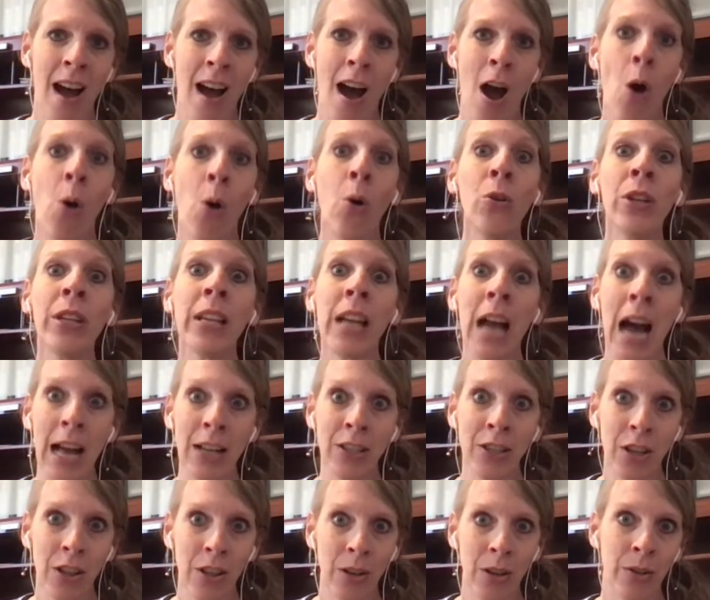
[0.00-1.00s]
holding
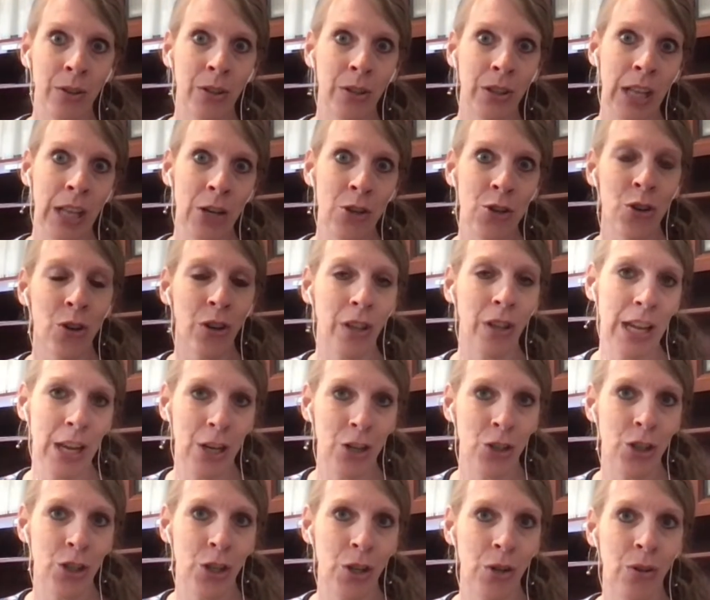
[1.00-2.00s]
on to those central
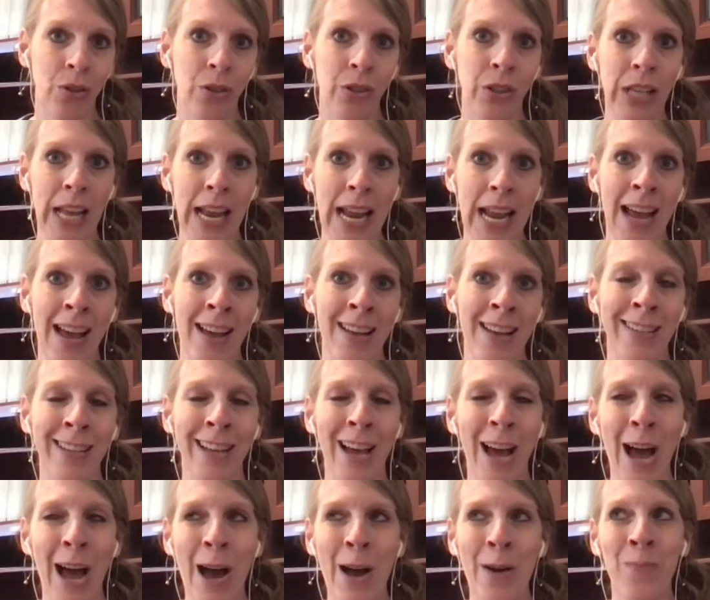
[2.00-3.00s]
issues
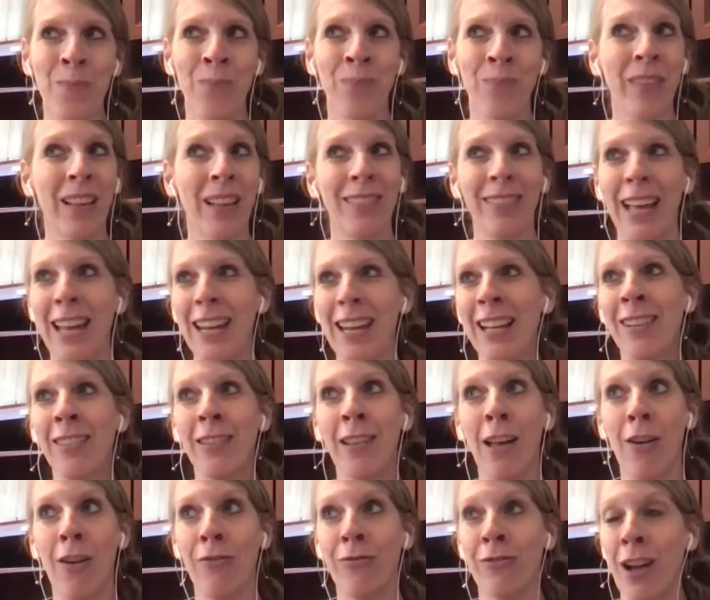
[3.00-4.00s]
and um, letting a
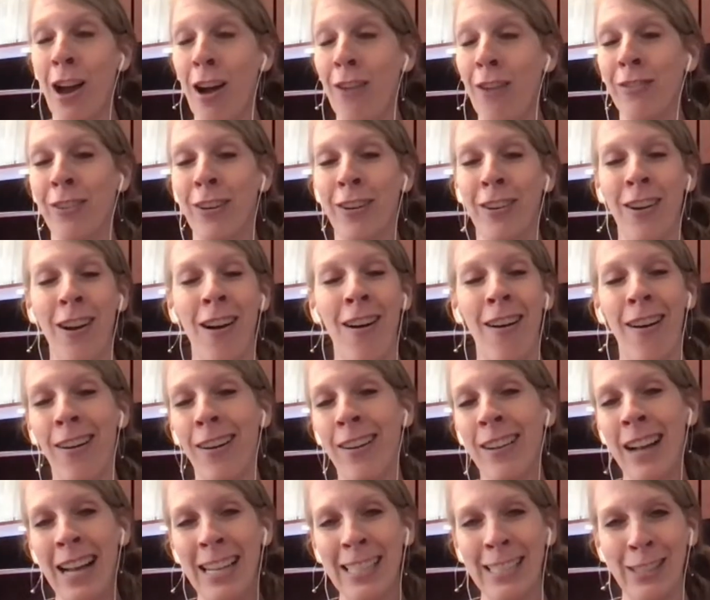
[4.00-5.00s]
love cover
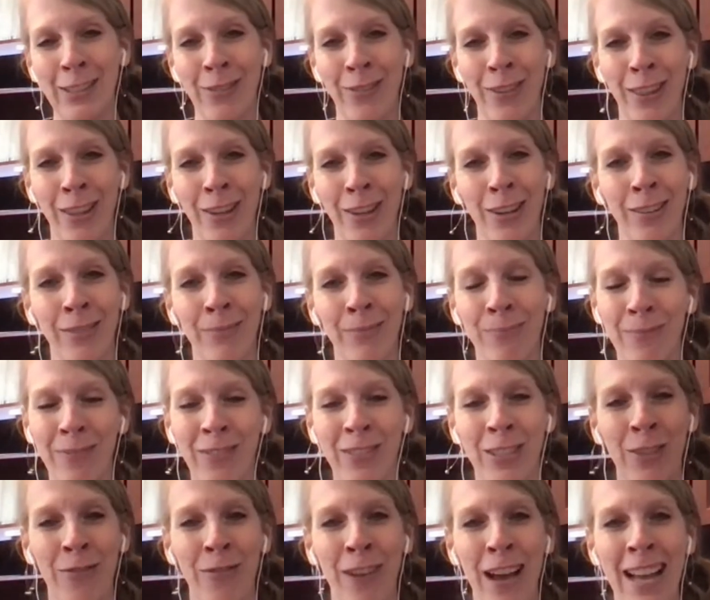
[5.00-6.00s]
all kinds of other
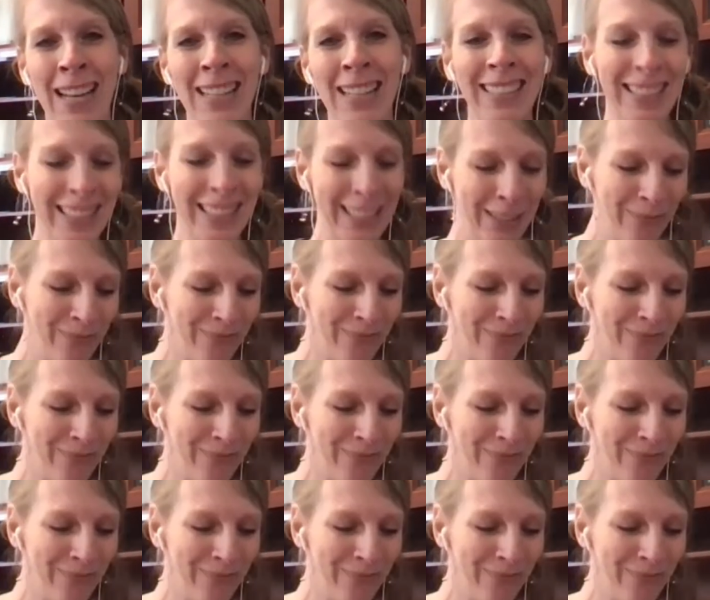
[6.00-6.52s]
divides.